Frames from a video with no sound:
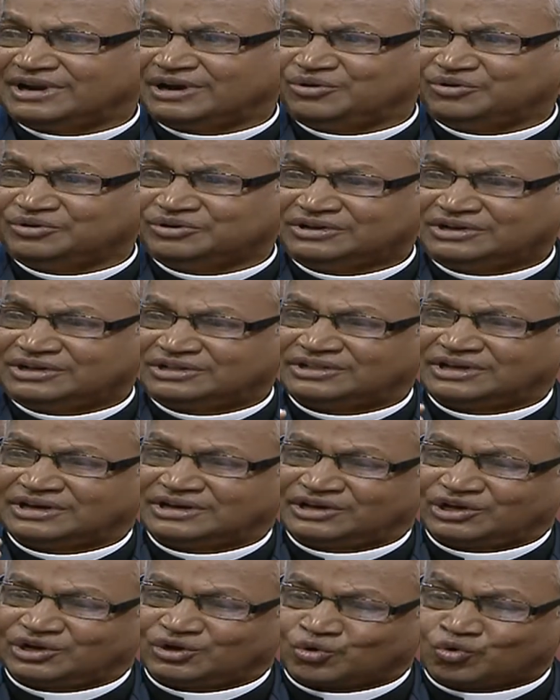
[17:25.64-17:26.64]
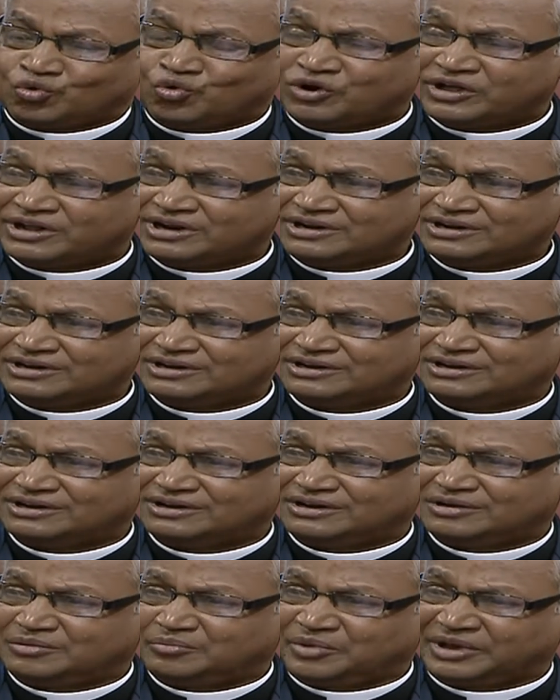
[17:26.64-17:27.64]
Now the ruler
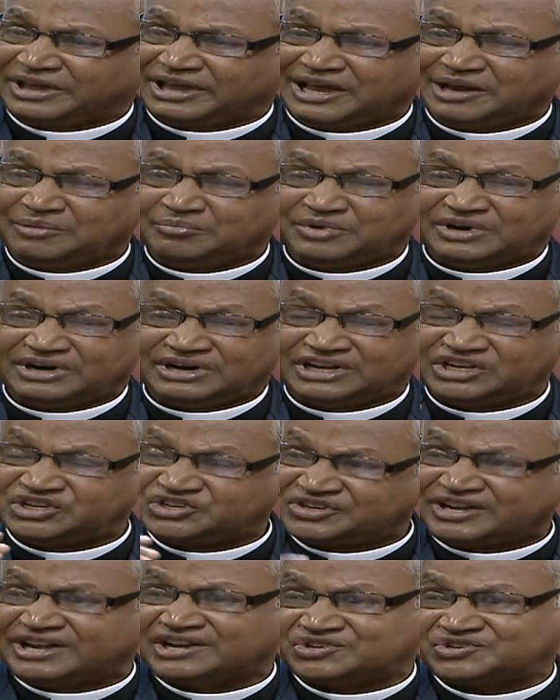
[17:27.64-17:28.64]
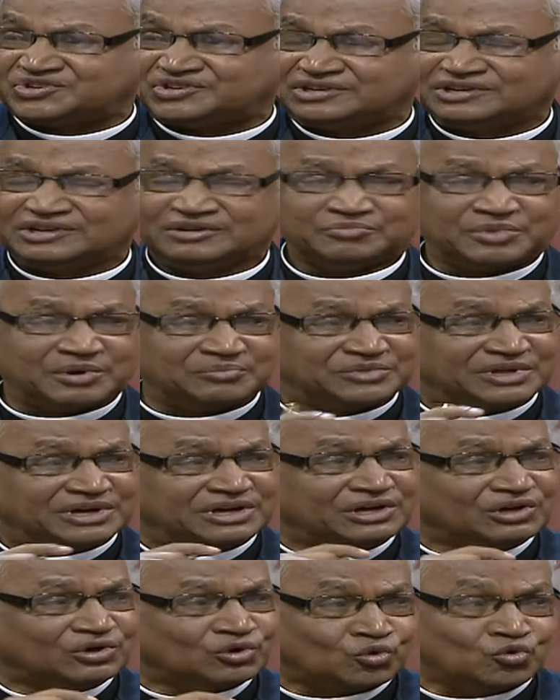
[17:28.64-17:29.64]
became distanced from
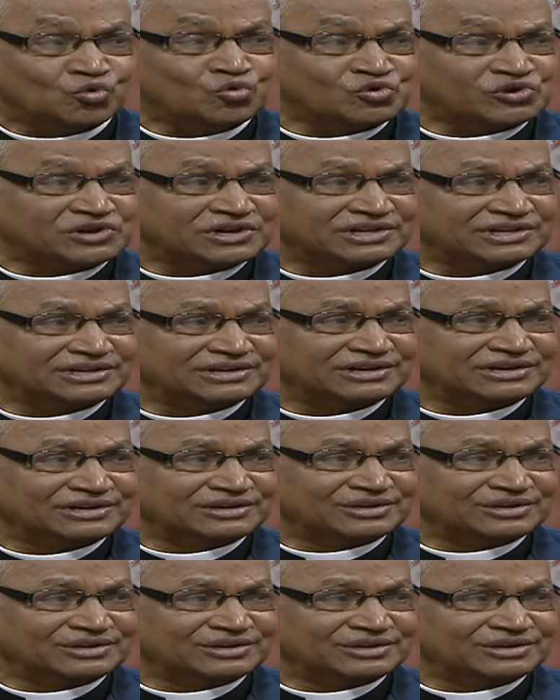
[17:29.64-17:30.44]
the ruled.